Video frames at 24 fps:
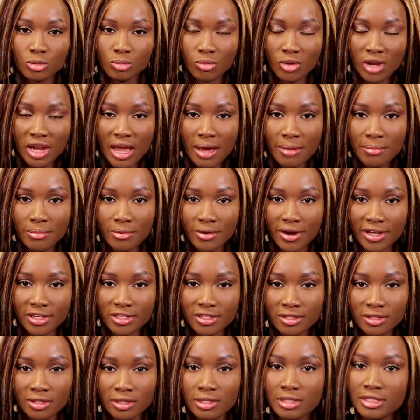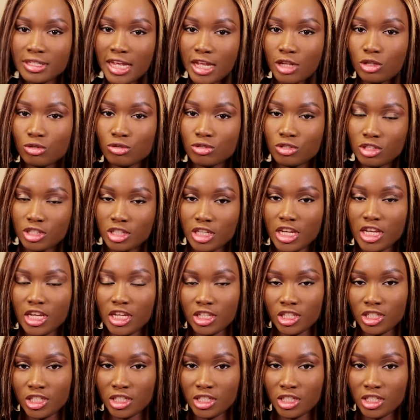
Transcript: smaller breasts tend to stay in